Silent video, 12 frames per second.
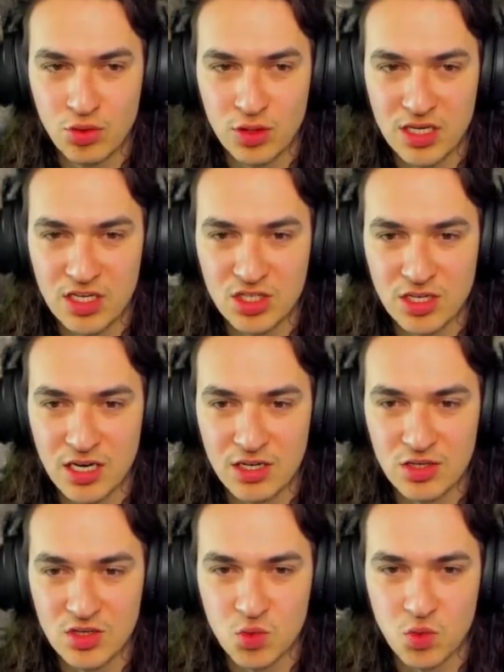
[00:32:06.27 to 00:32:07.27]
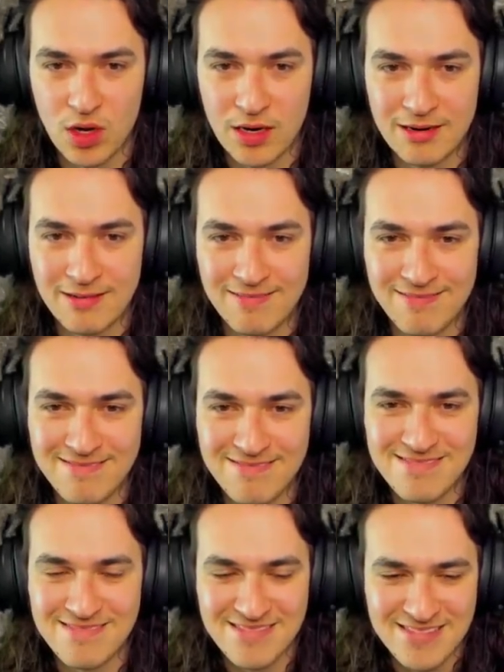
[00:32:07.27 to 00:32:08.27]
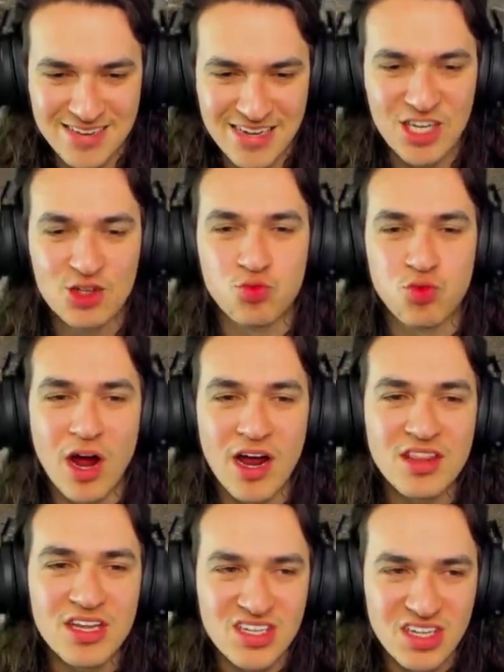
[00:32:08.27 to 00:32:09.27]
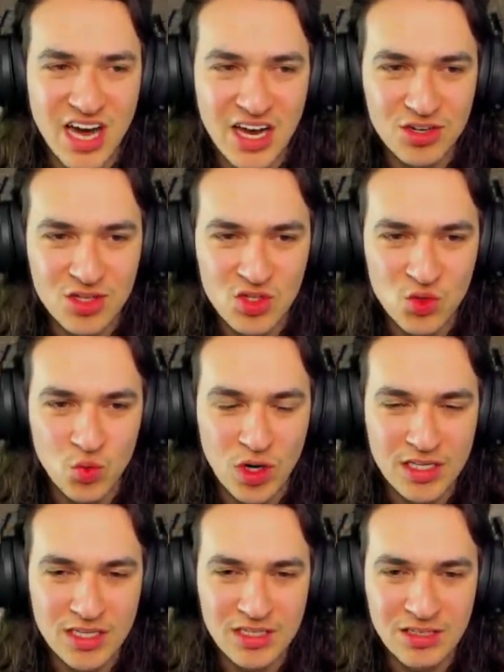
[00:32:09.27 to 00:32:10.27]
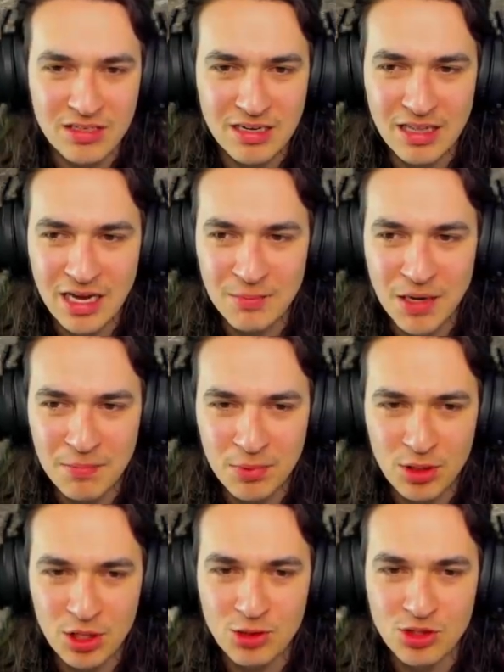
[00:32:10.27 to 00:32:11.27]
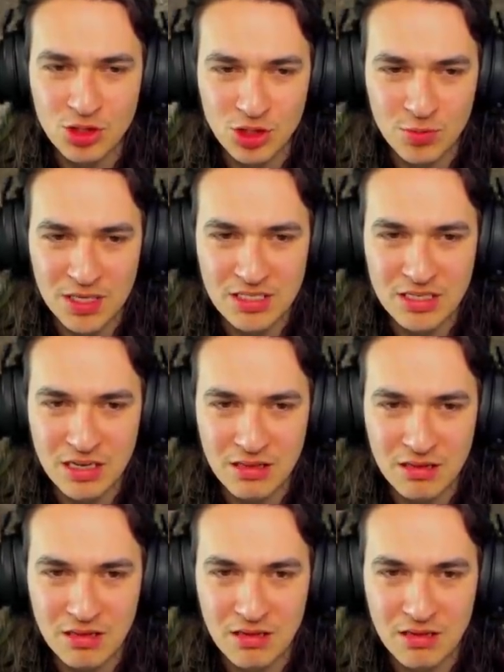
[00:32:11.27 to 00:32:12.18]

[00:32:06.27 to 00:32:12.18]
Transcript: Each ladder is one... Each rung in this ladder is one little climb up closer to my death.